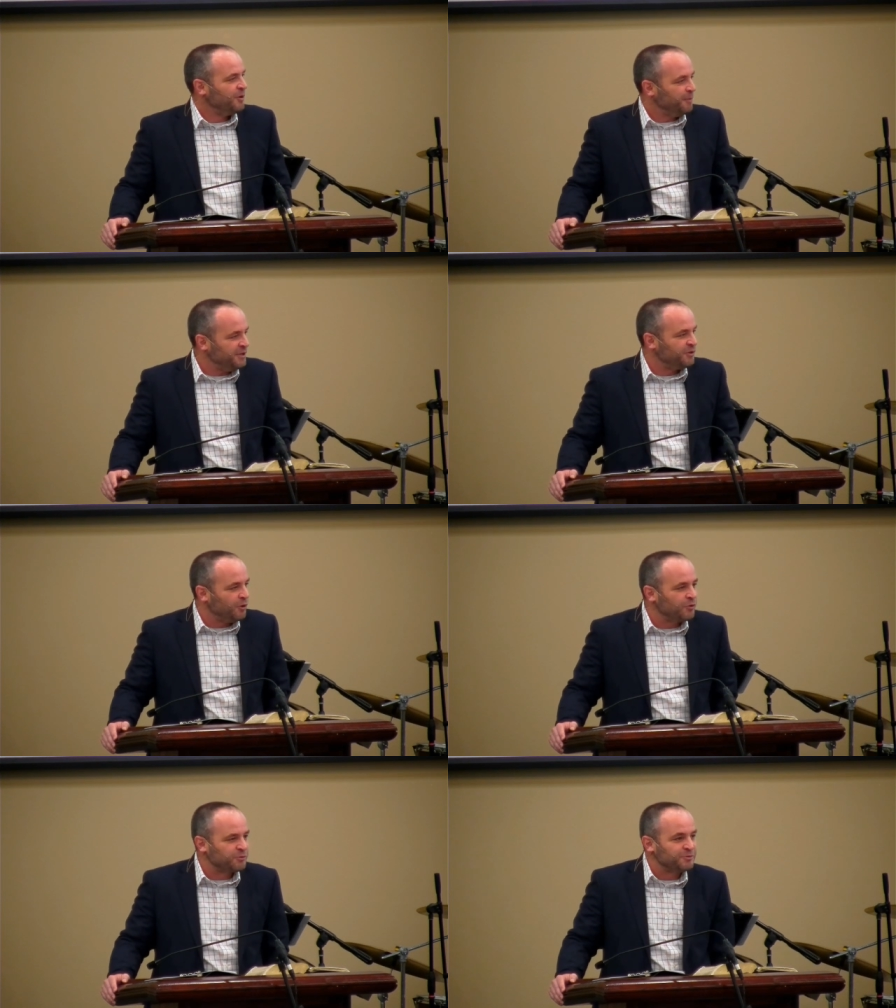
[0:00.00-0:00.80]
when you
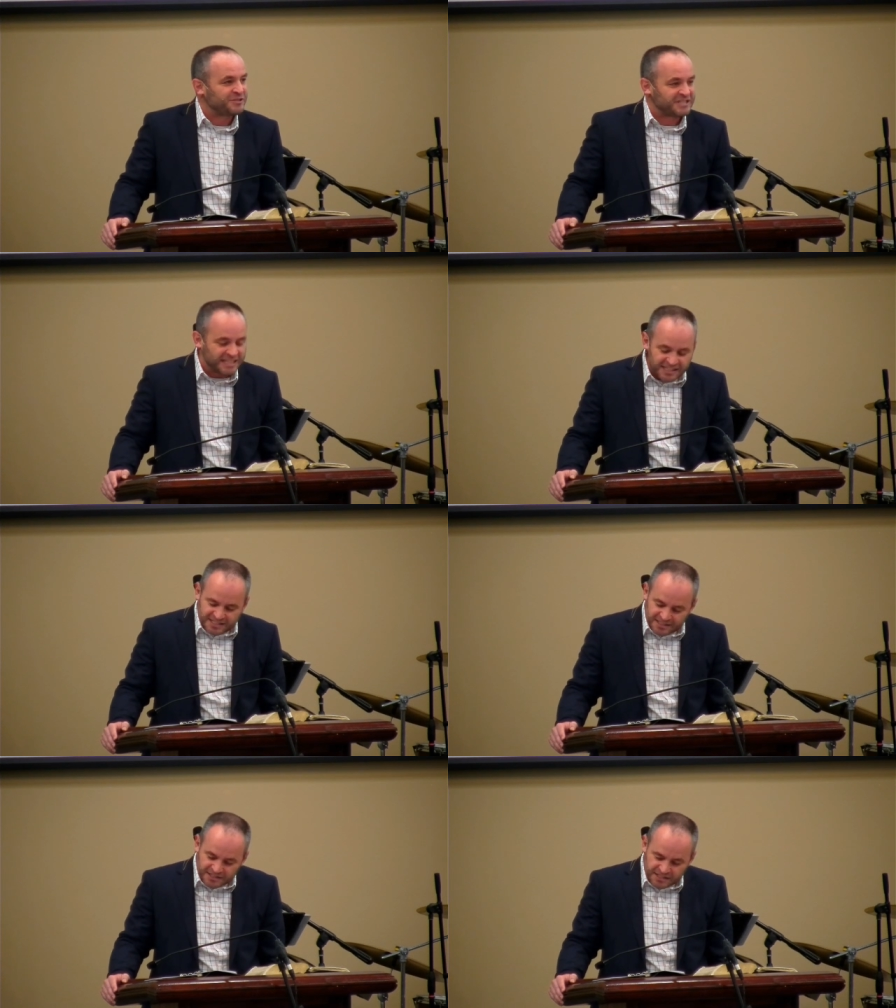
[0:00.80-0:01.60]
go through
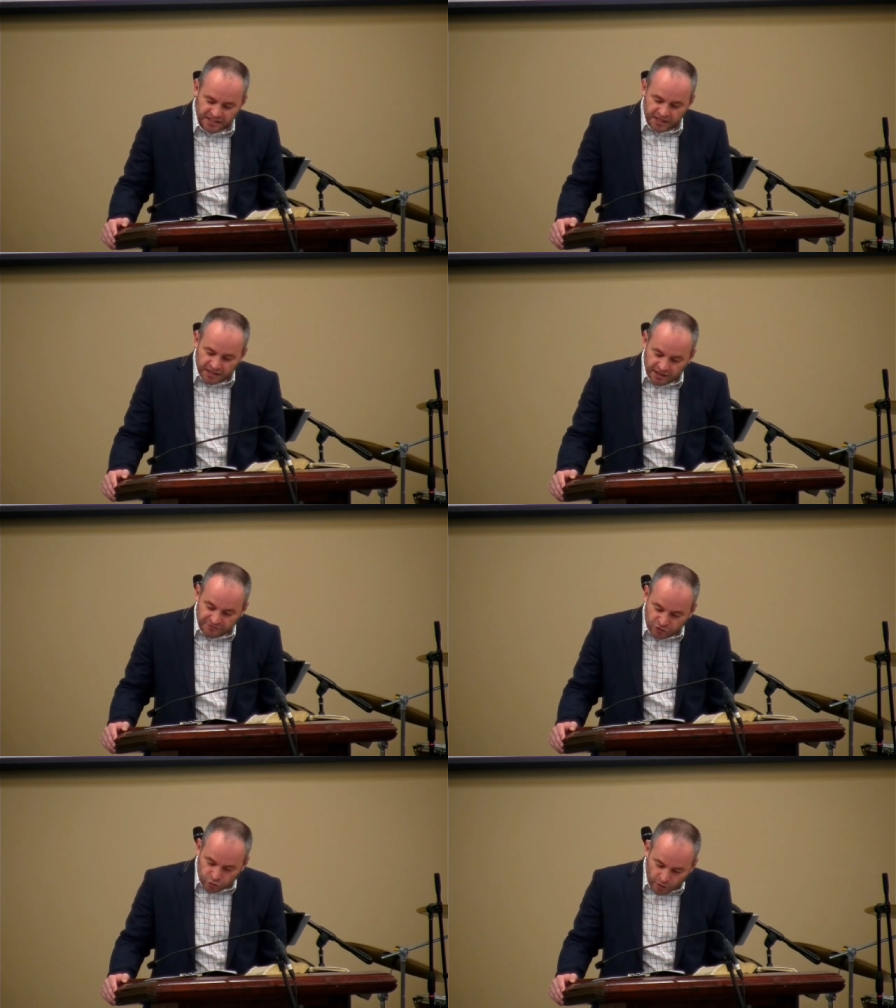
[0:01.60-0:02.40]
seasons
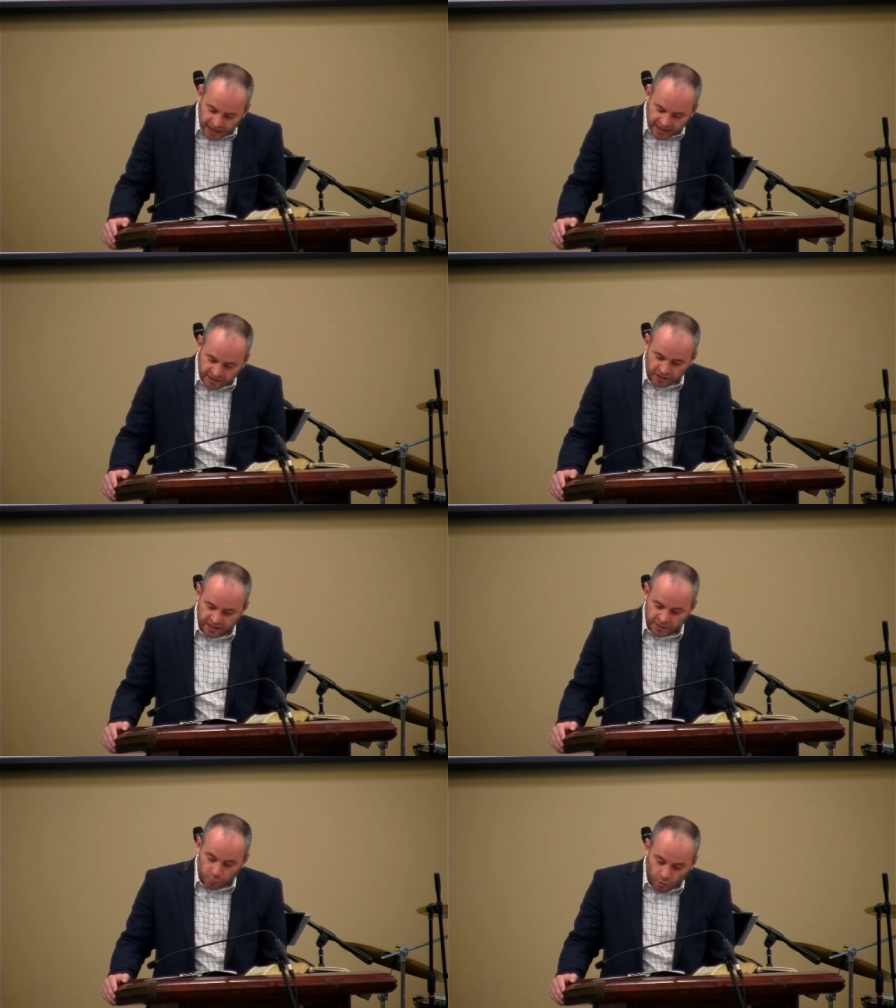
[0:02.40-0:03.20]
of trial
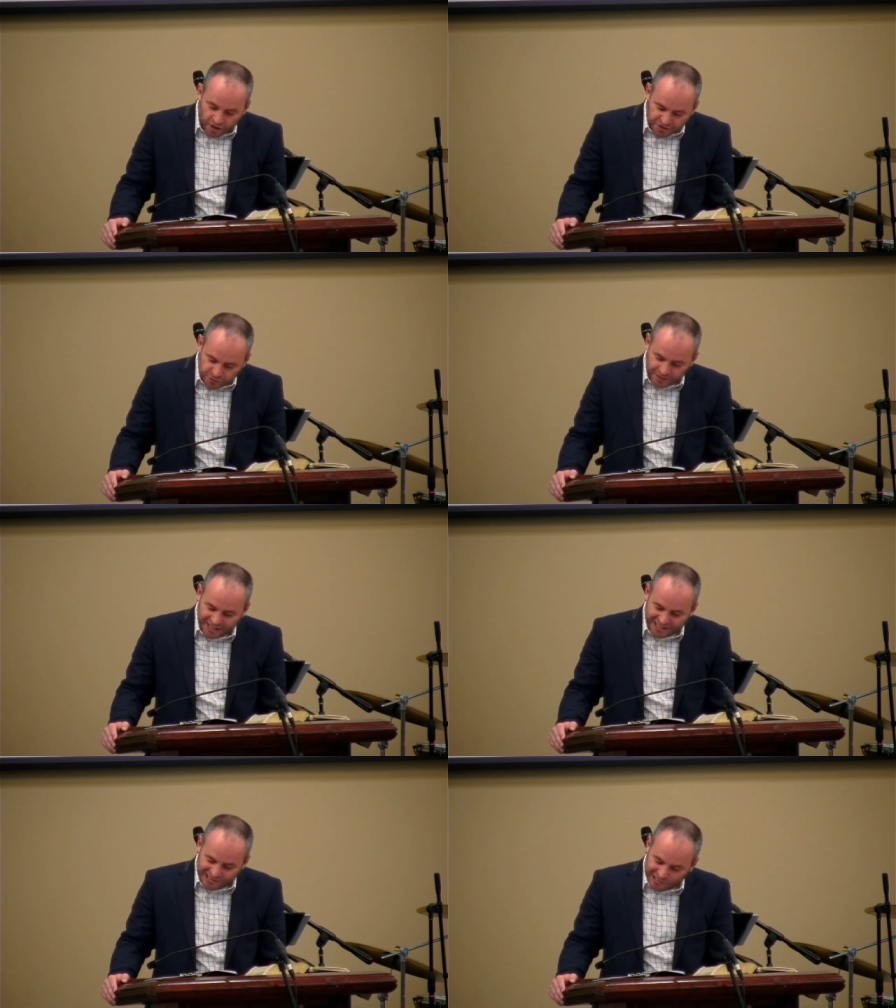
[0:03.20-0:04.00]
and
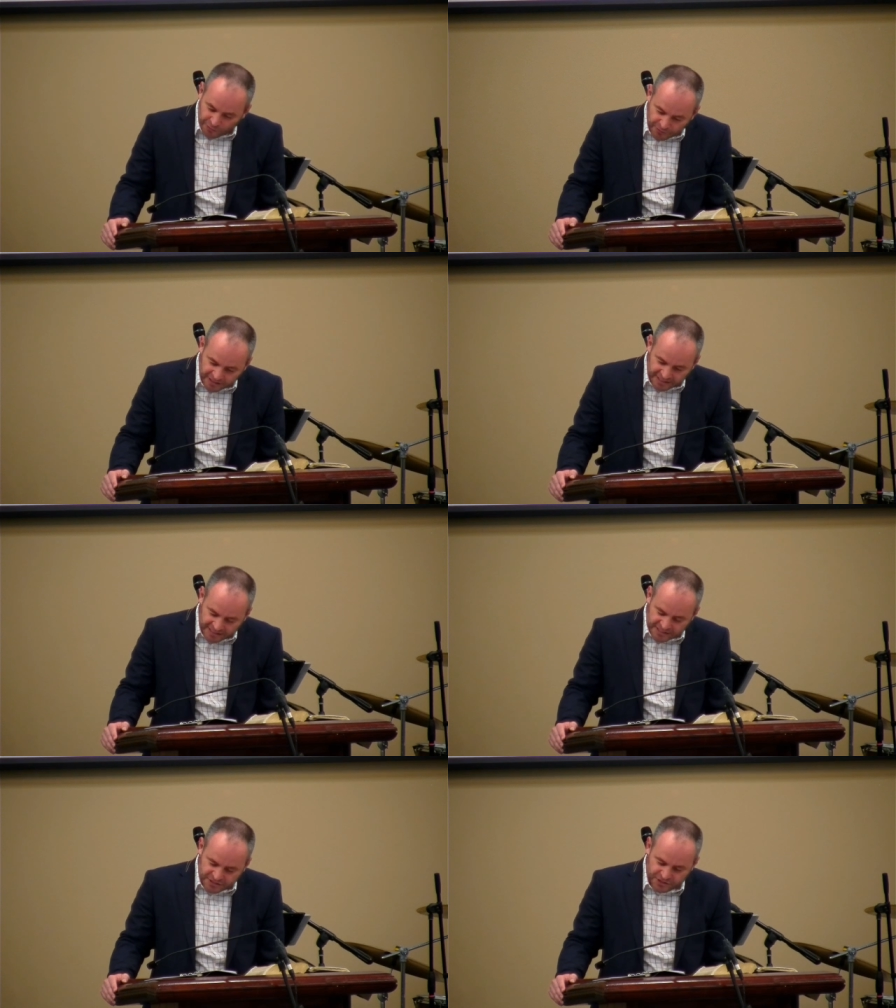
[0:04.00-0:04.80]
wandering and
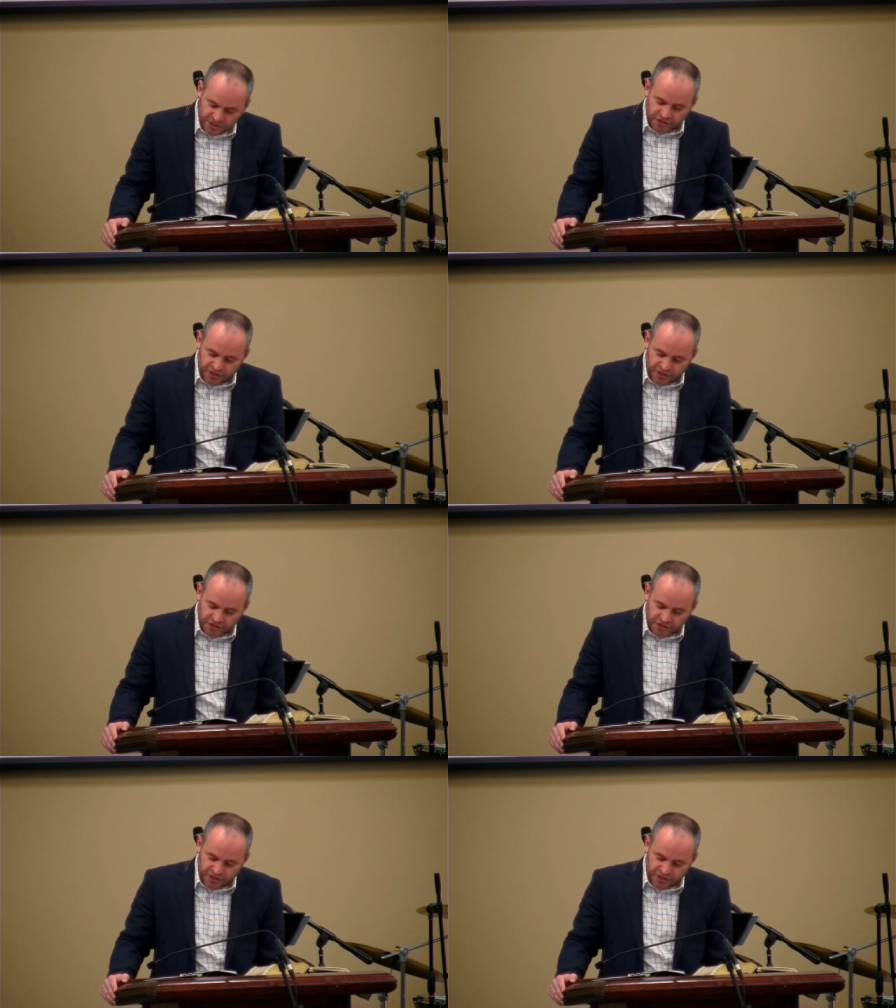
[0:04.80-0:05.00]
loneliness.